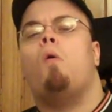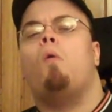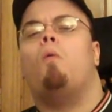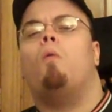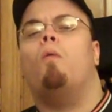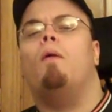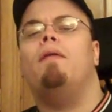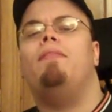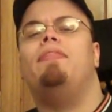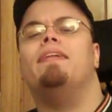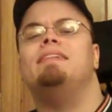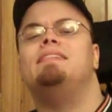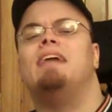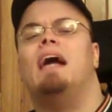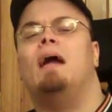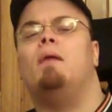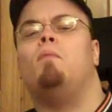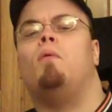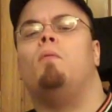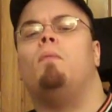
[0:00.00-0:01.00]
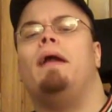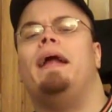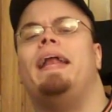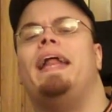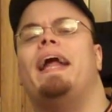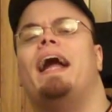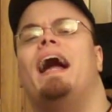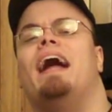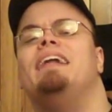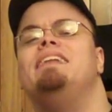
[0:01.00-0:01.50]
With the time
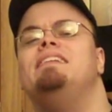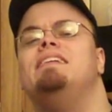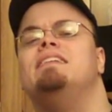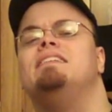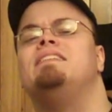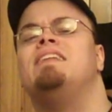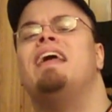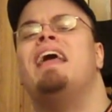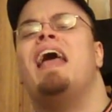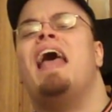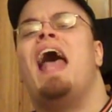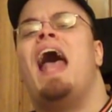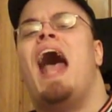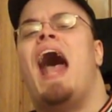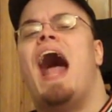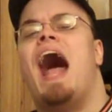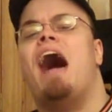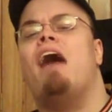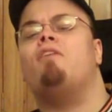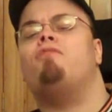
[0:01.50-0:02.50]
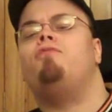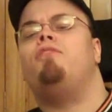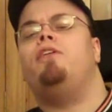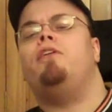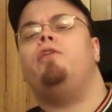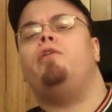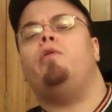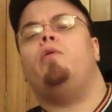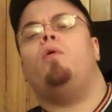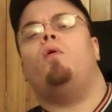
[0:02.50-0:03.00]
remaining, I just have
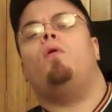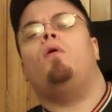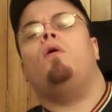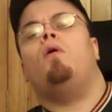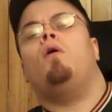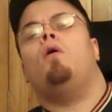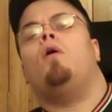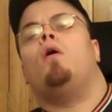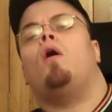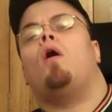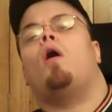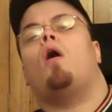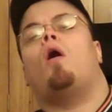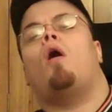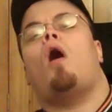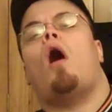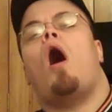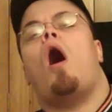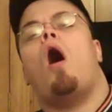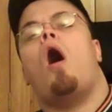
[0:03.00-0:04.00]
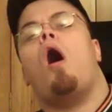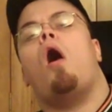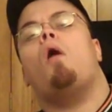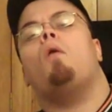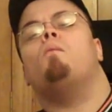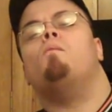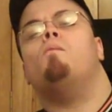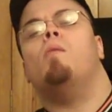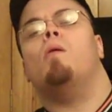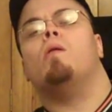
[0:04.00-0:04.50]
to
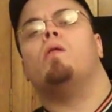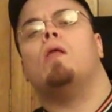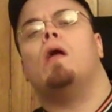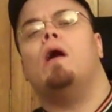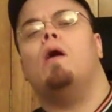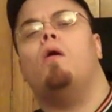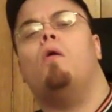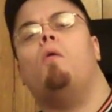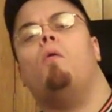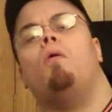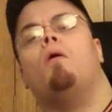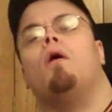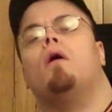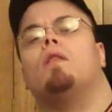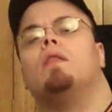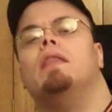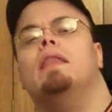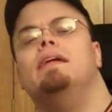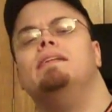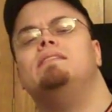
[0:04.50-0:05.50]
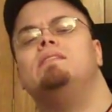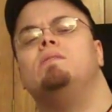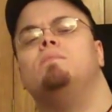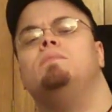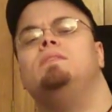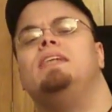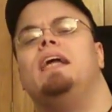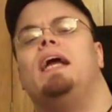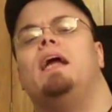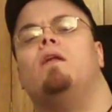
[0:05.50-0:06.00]
below list some
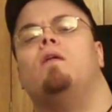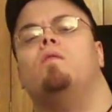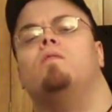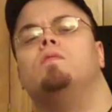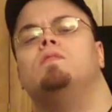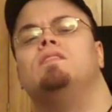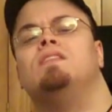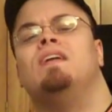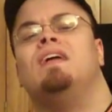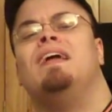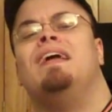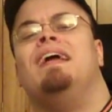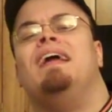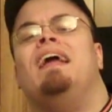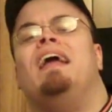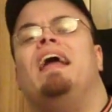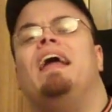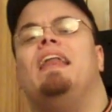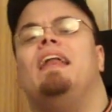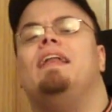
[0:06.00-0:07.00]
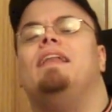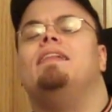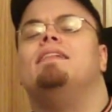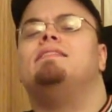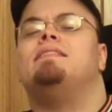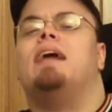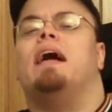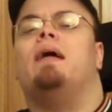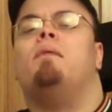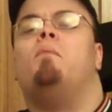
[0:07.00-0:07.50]
channels, and in the
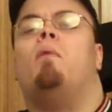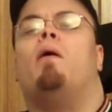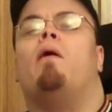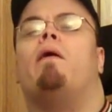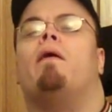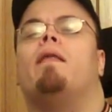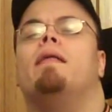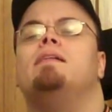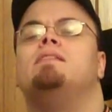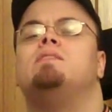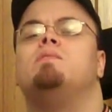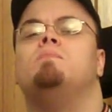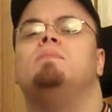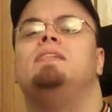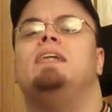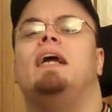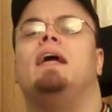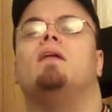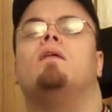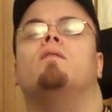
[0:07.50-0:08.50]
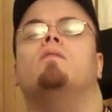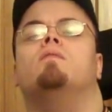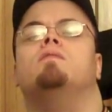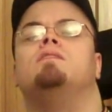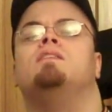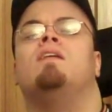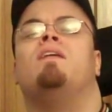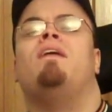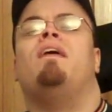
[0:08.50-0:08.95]
sidebar list some channels,